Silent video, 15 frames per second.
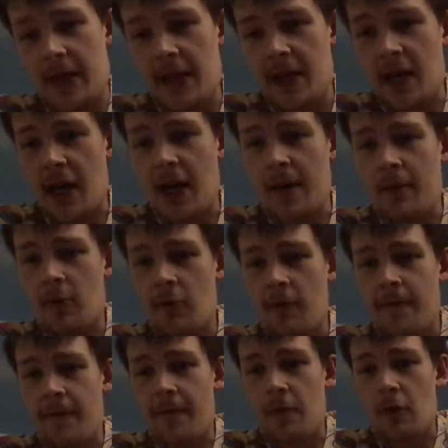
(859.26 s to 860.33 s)
for me,
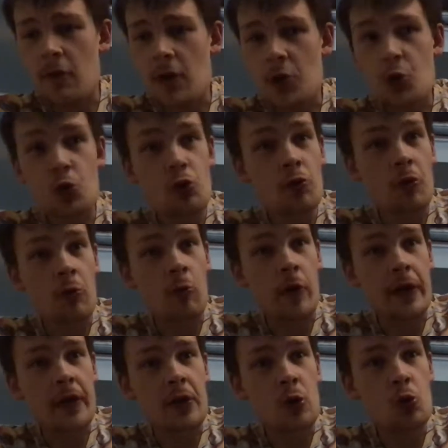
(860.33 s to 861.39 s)
I'm going for a
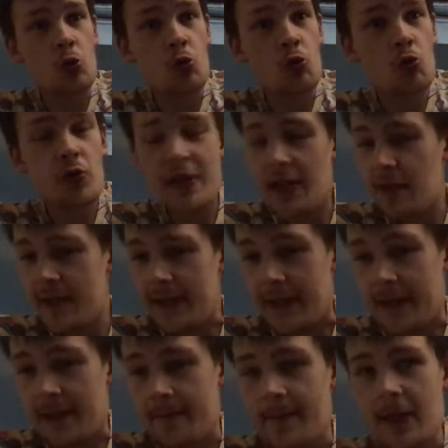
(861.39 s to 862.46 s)
2-0 win to
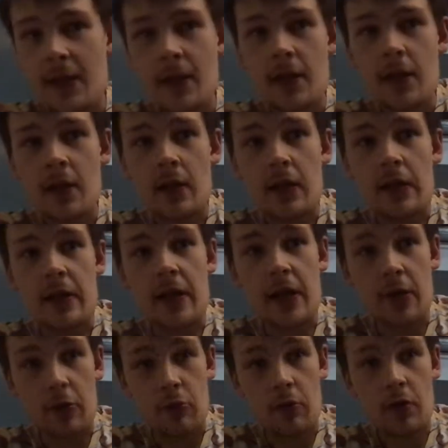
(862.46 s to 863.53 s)
Celtic.
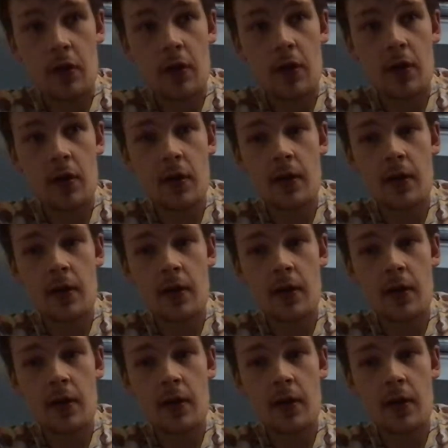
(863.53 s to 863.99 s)
Now,